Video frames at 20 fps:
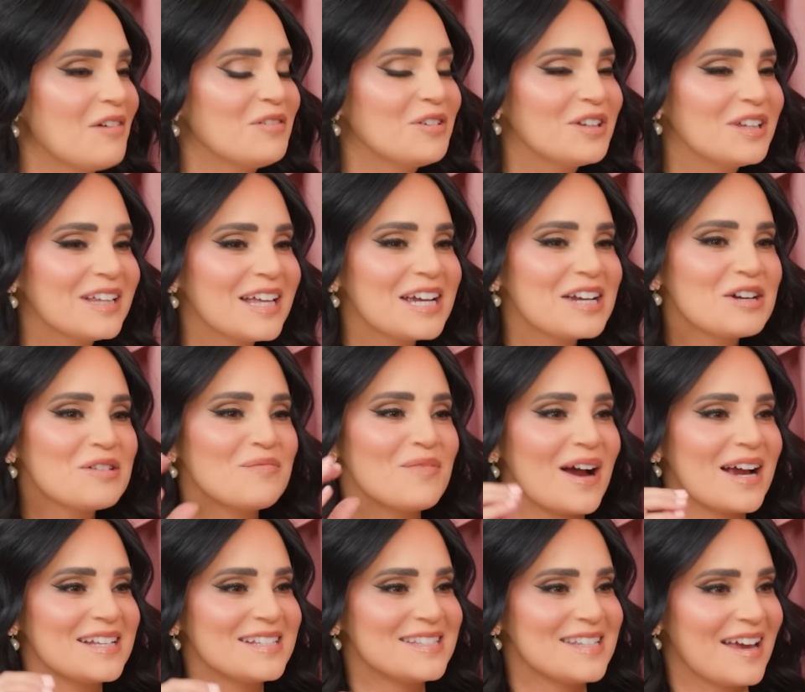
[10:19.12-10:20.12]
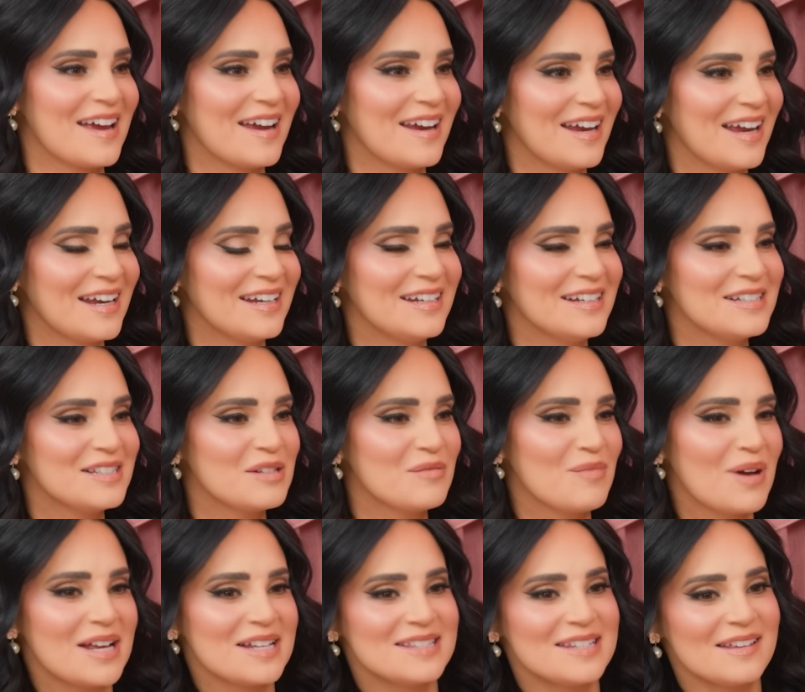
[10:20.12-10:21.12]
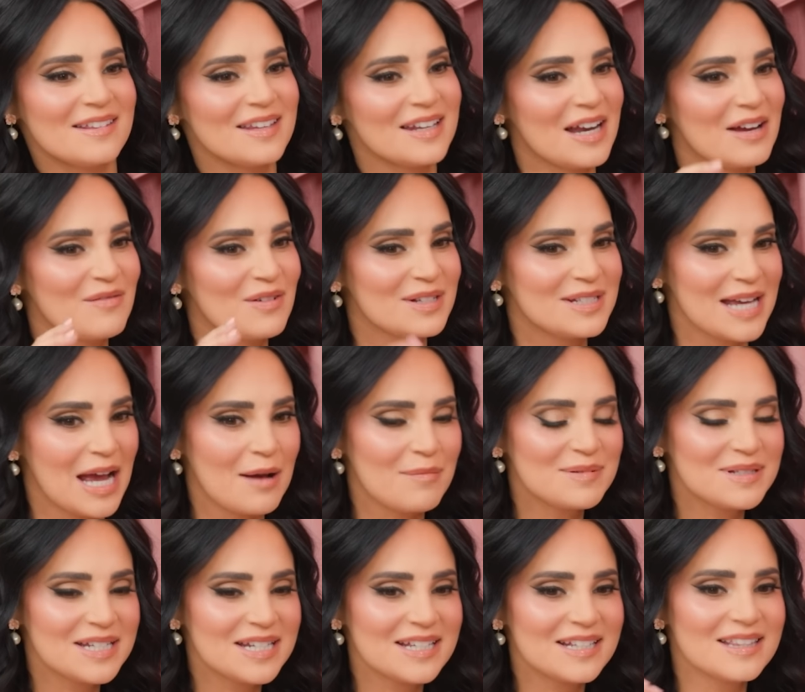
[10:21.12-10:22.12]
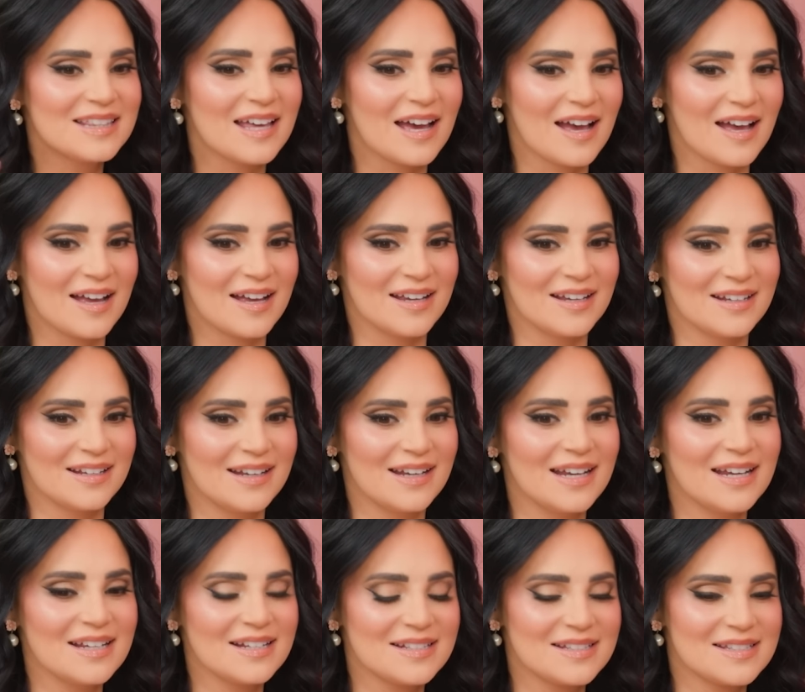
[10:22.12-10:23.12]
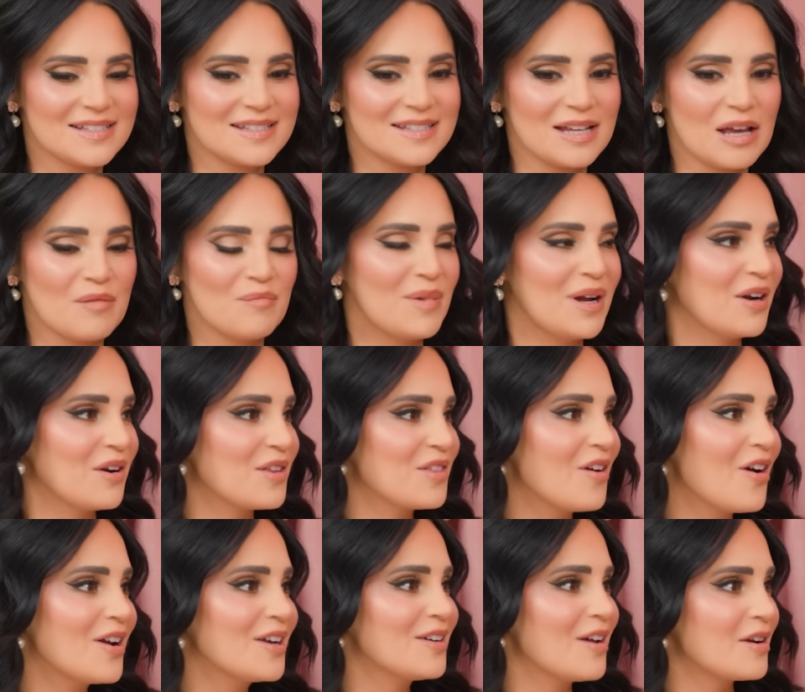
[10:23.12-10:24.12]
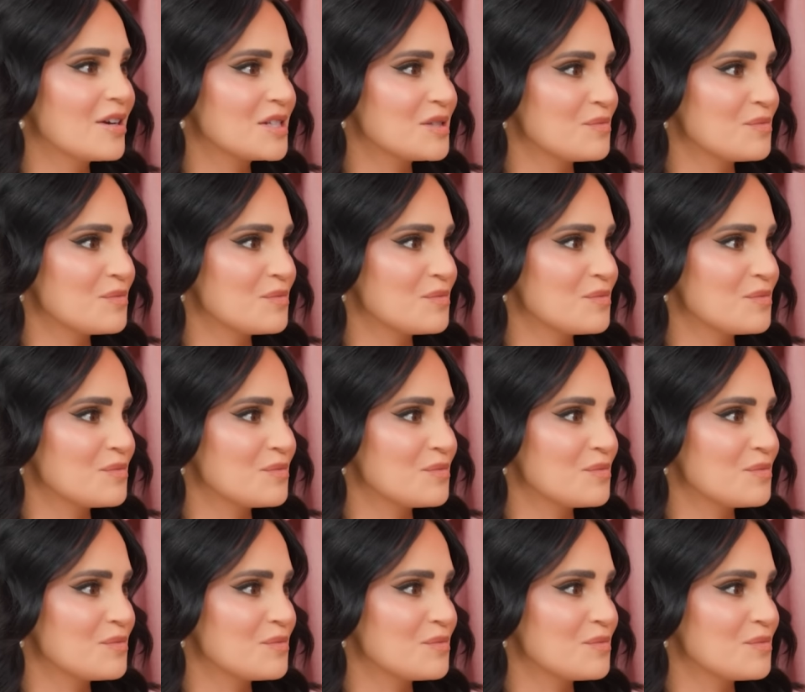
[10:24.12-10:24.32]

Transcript: really like your mindset, and it's a mindset that I've adapted, that it's a marathon, not a